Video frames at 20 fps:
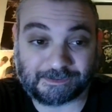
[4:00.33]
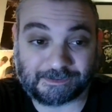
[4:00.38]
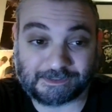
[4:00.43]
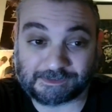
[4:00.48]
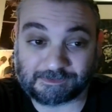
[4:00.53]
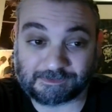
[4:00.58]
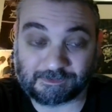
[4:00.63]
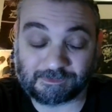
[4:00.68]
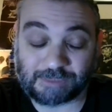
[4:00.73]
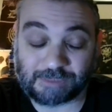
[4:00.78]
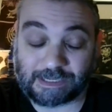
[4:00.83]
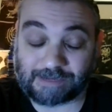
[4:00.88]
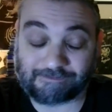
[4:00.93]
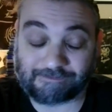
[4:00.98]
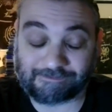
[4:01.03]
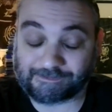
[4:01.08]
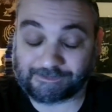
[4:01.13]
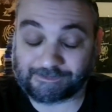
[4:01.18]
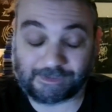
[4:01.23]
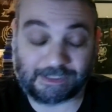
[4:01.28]
is,
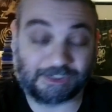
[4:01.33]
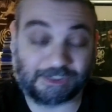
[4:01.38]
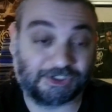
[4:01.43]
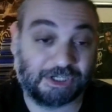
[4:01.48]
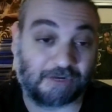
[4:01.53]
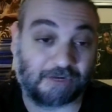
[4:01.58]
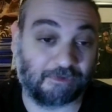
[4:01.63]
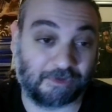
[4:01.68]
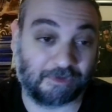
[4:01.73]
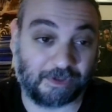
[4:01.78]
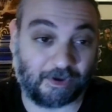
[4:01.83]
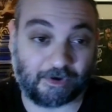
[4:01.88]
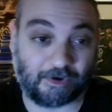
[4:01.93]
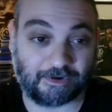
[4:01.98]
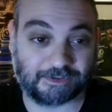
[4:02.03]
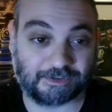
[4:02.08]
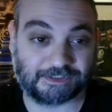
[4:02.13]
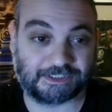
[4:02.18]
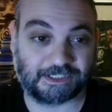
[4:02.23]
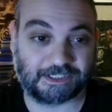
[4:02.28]
in general, a
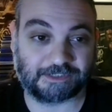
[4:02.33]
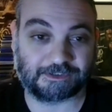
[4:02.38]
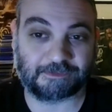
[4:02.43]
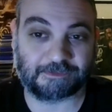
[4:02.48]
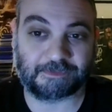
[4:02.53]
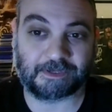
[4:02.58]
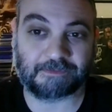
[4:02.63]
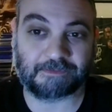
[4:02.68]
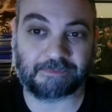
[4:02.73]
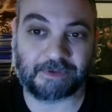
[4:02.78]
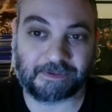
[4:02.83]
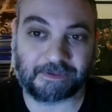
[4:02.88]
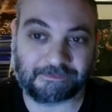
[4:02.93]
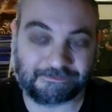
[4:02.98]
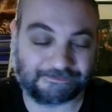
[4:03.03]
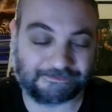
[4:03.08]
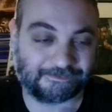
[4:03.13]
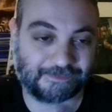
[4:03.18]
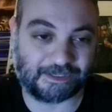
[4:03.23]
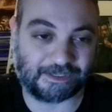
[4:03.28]
hard sell to me, but,
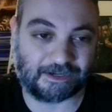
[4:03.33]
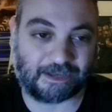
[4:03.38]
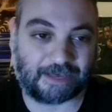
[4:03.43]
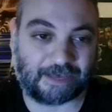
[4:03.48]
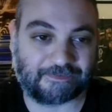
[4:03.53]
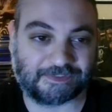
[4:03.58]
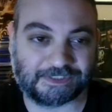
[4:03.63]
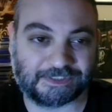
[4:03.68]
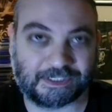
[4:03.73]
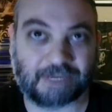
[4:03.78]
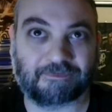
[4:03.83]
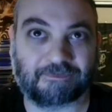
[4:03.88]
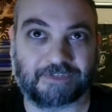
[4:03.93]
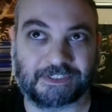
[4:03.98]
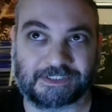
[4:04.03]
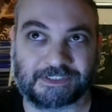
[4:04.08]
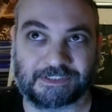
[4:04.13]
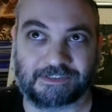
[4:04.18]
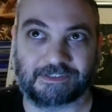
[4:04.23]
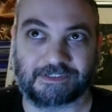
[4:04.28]
you know, obviously I've
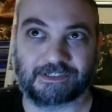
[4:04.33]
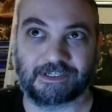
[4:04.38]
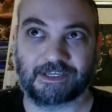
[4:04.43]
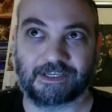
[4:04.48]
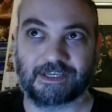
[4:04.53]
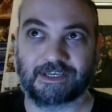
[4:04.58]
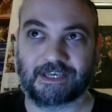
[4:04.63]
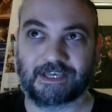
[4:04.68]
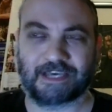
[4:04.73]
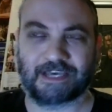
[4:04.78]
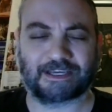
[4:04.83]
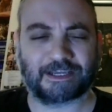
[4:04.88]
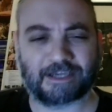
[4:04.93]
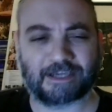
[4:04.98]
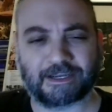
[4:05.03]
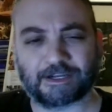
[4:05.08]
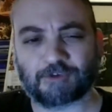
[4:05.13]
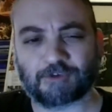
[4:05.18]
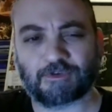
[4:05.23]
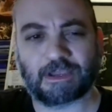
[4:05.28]
listened. I got
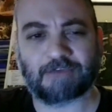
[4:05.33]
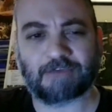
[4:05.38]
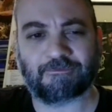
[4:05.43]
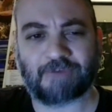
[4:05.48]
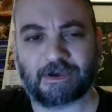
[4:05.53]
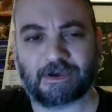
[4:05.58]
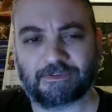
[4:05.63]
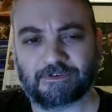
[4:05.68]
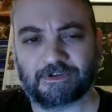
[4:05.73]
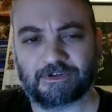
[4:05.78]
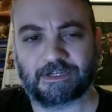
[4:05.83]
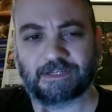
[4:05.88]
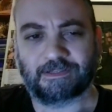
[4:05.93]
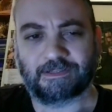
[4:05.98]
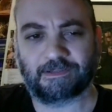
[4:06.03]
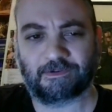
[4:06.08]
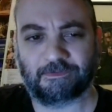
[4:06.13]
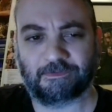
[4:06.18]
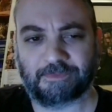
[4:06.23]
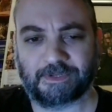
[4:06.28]
kind of grandfathered in
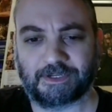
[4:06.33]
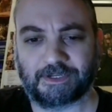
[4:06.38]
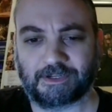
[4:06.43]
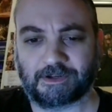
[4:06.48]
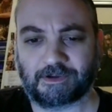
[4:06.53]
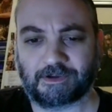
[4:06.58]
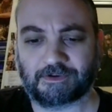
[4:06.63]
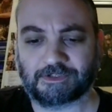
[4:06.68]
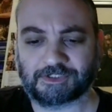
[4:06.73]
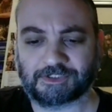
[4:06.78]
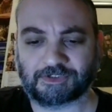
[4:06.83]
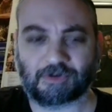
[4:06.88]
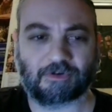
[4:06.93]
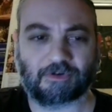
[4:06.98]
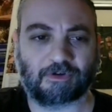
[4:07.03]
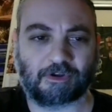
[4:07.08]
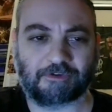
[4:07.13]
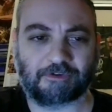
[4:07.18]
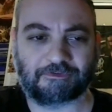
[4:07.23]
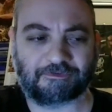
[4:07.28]
a little bit, you know. You
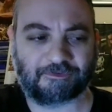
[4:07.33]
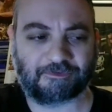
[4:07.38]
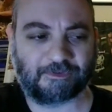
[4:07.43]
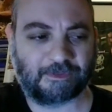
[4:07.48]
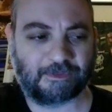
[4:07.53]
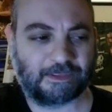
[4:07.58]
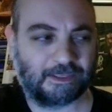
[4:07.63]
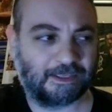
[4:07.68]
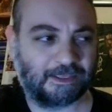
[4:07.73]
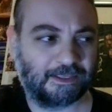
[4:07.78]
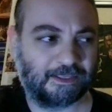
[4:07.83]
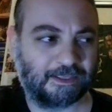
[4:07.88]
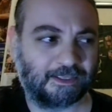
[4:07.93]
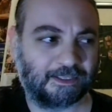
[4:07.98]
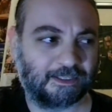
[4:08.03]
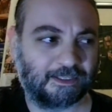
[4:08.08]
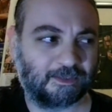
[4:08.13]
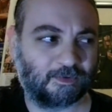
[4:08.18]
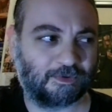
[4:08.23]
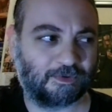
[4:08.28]
start off
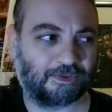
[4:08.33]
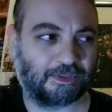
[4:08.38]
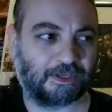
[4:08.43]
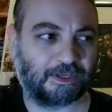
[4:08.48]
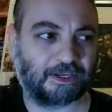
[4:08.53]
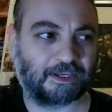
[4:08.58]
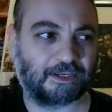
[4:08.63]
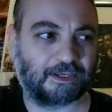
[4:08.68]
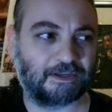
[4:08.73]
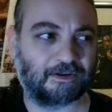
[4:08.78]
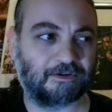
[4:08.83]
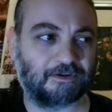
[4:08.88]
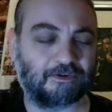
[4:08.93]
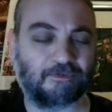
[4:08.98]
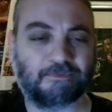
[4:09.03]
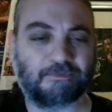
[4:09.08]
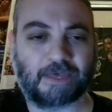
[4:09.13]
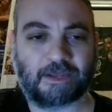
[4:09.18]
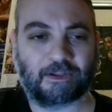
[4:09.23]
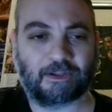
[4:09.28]
with, like, you know,
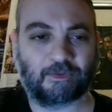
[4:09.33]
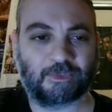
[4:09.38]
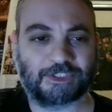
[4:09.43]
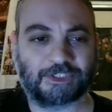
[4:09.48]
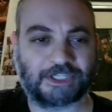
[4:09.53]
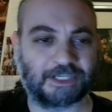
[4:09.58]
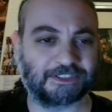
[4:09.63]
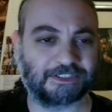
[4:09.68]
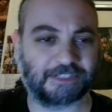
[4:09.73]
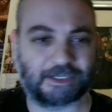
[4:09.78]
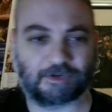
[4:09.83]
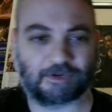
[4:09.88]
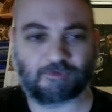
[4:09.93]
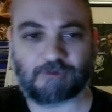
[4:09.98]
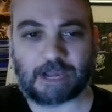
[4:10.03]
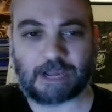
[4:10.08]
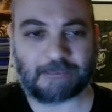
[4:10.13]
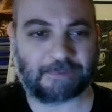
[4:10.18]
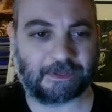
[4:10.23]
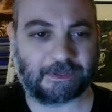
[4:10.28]
new metal, which has, like,
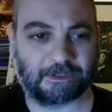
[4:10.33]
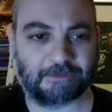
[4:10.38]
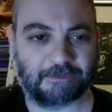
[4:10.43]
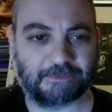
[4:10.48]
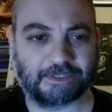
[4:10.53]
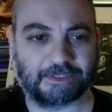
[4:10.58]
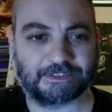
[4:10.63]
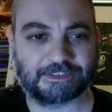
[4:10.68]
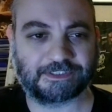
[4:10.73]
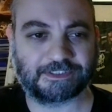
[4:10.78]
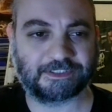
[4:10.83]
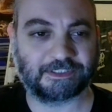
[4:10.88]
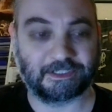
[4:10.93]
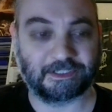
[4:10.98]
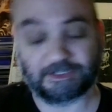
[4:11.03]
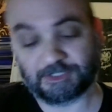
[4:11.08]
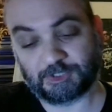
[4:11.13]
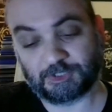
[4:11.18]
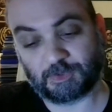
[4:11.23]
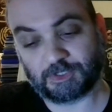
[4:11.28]
rap elements,
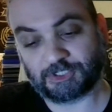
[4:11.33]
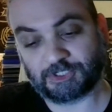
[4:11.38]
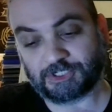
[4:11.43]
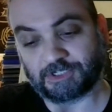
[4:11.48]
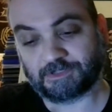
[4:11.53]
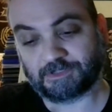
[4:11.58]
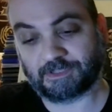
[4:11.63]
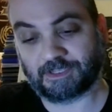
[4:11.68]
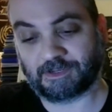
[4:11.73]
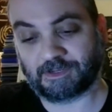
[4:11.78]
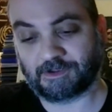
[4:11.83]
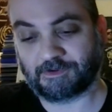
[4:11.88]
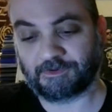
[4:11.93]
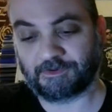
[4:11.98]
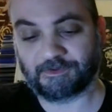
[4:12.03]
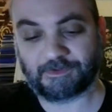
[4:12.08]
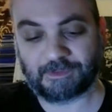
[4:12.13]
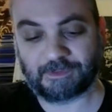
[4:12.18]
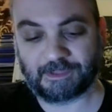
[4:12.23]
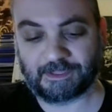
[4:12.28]
and you switch to, you
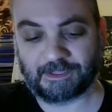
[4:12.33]
know,